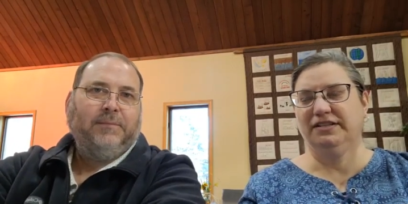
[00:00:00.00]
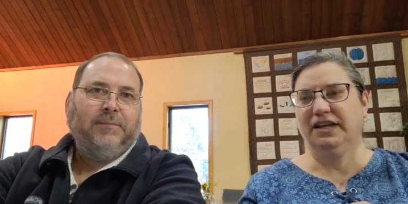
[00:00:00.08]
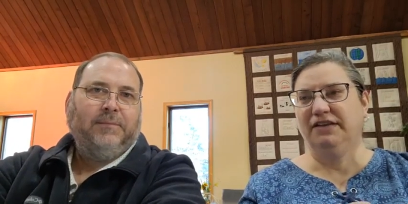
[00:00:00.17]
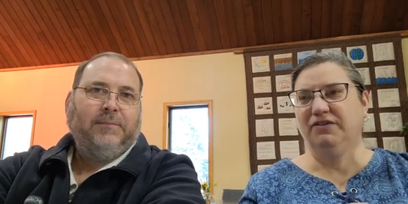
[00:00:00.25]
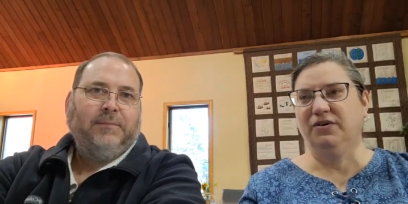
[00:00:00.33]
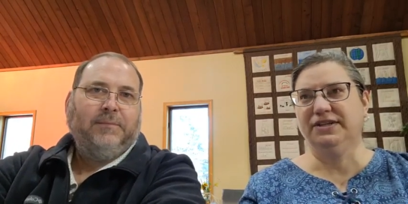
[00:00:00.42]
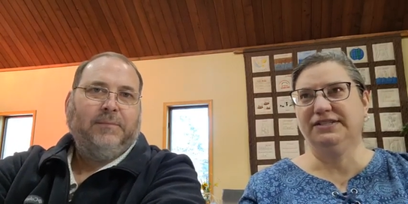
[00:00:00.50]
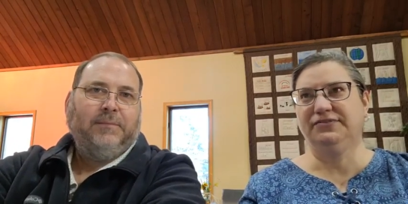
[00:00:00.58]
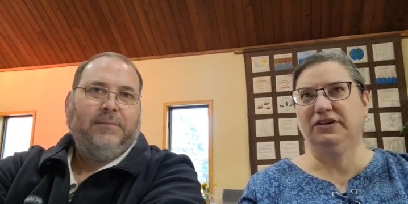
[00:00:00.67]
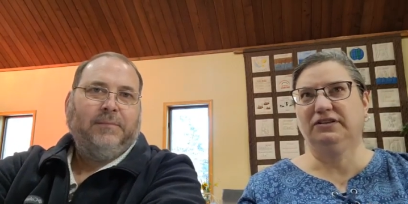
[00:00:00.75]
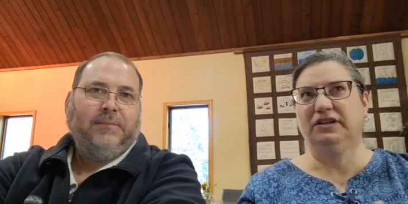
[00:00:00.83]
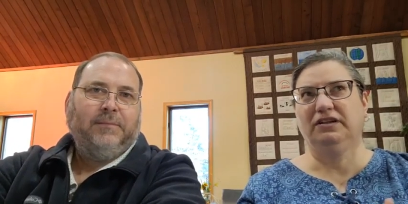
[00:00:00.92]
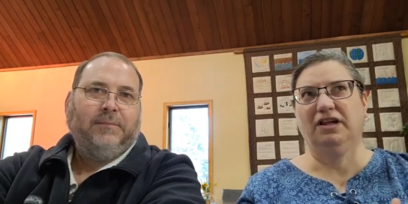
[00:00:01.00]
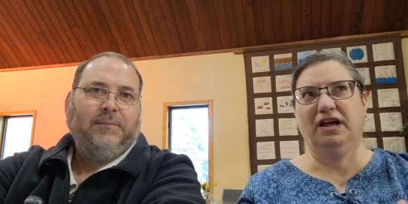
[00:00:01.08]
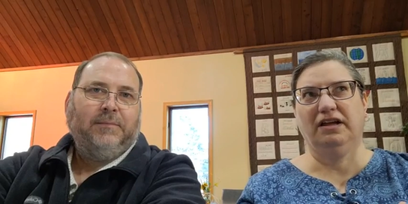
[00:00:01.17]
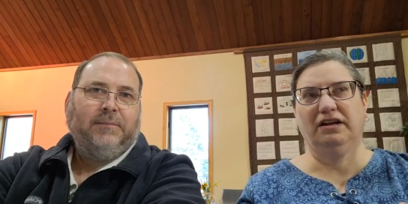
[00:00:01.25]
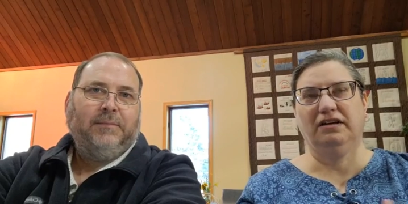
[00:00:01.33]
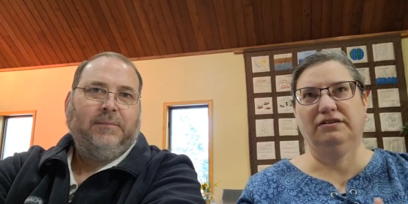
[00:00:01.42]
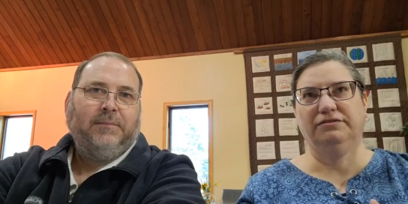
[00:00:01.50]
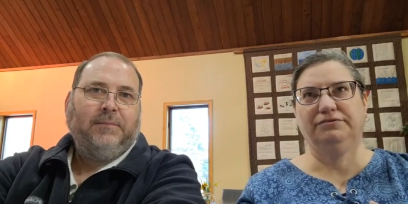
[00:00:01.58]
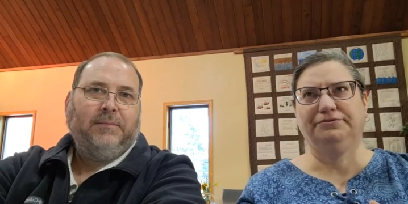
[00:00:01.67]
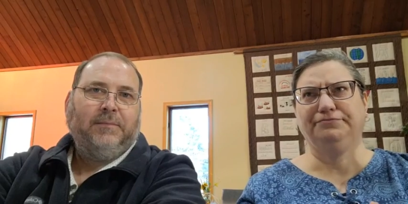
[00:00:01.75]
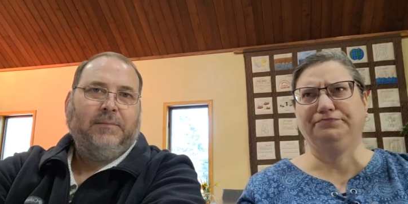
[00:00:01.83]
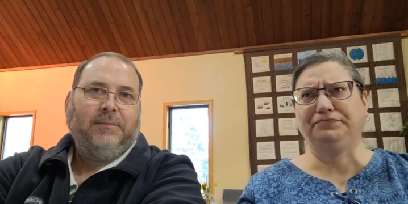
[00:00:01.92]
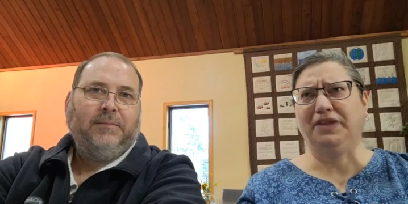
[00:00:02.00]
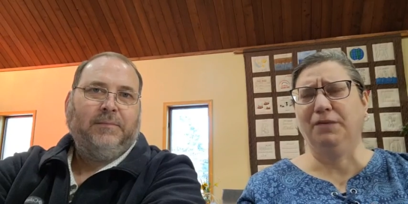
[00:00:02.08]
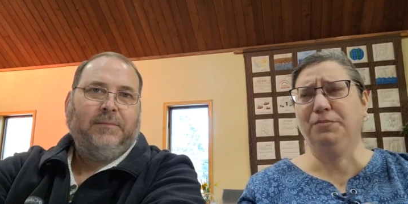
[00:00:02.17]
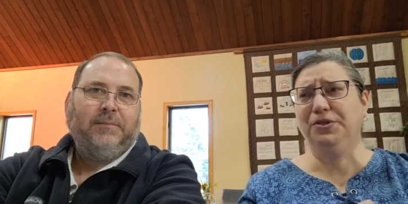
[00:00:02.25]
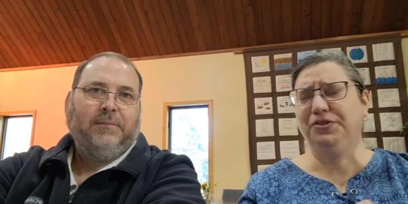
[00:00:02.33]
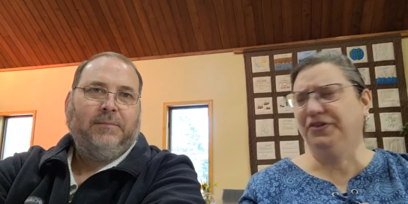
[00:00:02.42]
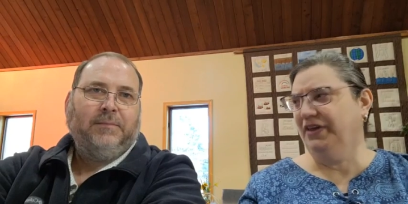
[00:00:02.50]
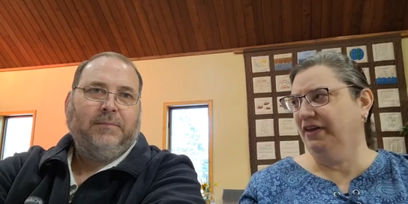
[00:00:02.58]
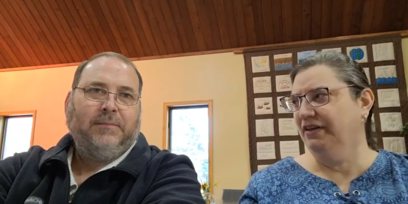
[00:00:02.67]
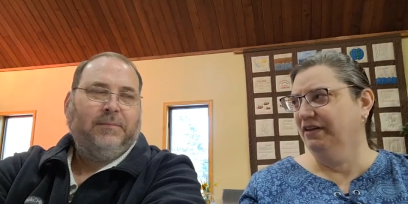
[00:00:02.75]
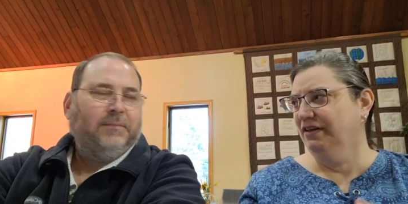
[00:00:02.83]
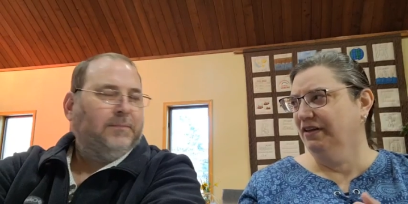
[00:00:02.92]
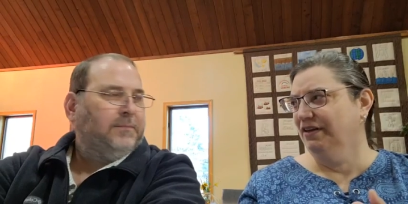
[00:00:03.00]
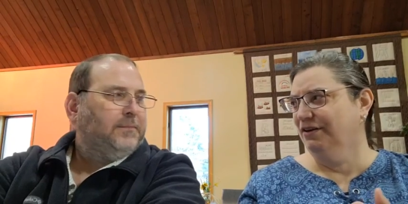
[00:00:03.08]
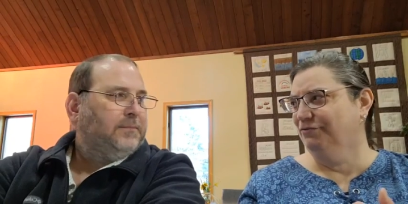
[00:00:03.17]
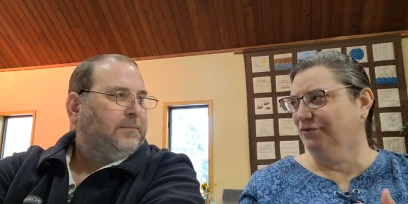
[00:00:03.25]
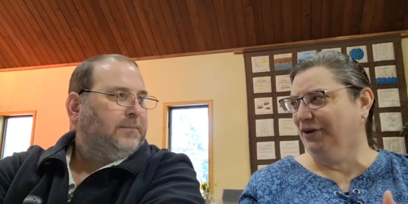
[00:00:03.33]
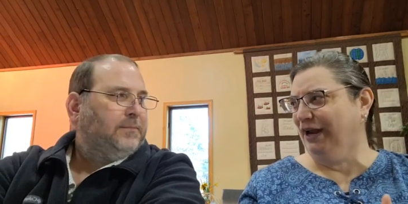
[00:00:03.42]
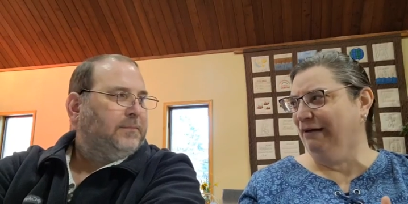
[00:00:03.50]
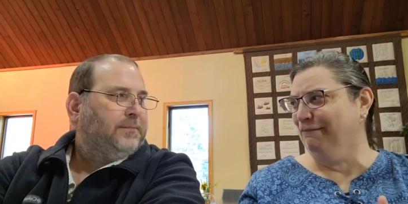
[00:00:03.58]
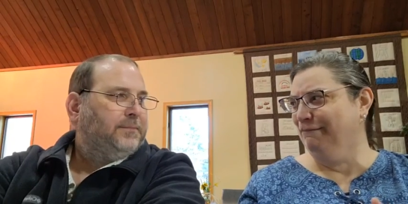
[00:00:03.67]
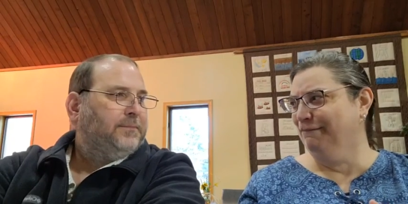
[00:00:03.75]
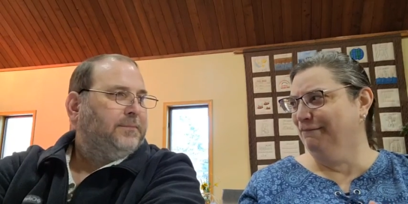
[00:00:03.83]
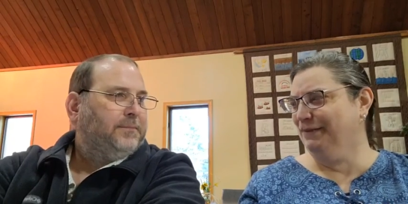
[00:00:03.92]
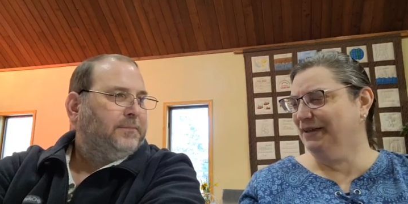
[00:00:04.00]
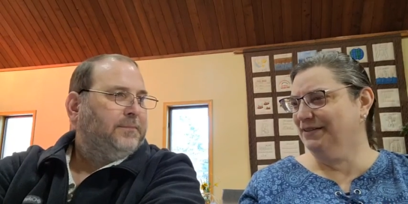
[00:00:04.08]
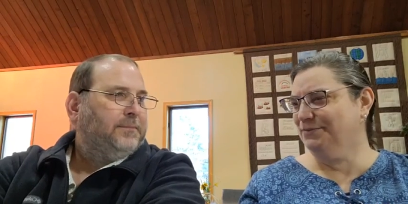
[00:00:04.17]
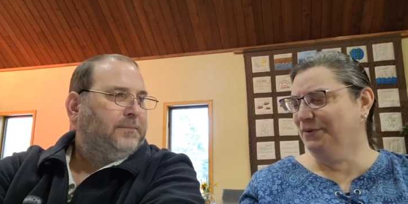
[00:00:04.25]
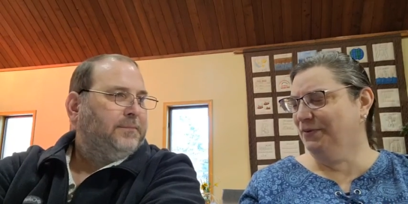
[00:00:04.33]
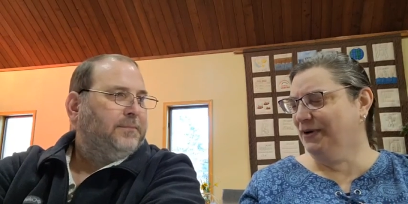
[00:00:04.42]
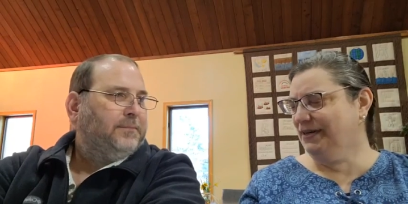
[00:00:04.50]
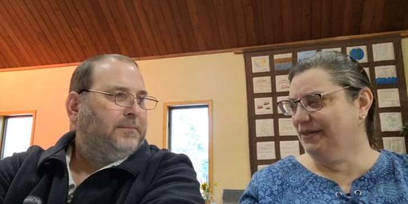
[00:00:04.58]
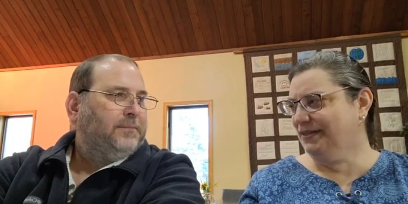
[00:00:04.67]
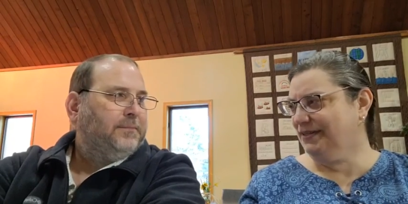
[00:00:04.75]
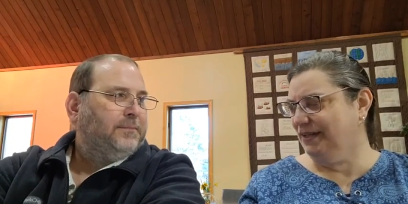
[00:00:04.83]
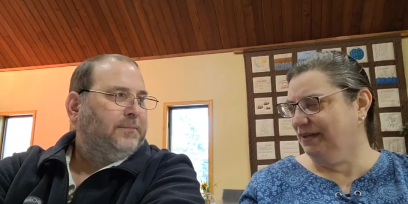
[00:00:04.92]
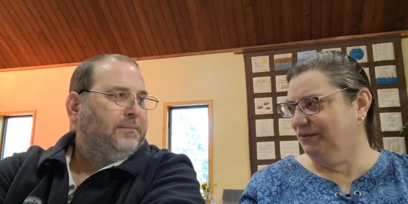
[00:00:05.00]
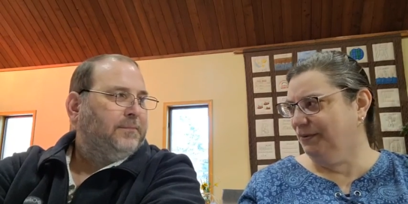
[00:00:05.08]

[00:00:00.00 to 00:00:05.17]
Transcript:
Speaker 1: And I've always felt a lot of empathy for him because we want to see it.